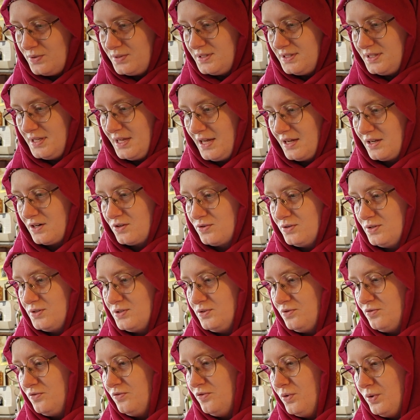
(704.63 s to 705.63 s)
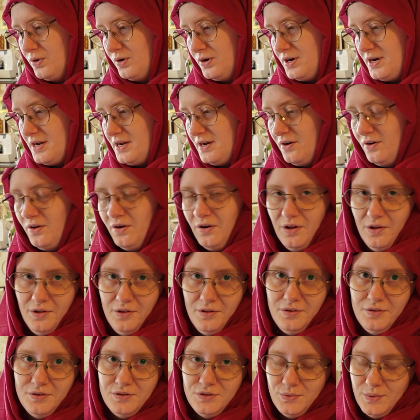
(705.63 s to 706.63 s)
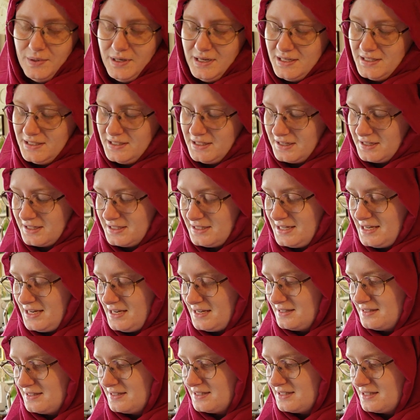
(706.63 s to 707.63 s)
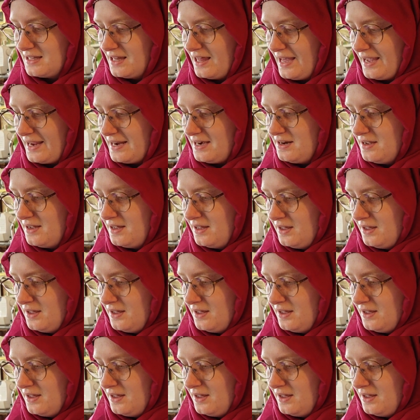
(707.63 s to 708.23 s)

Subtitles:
It's that Cristofori et al. 2016 slide.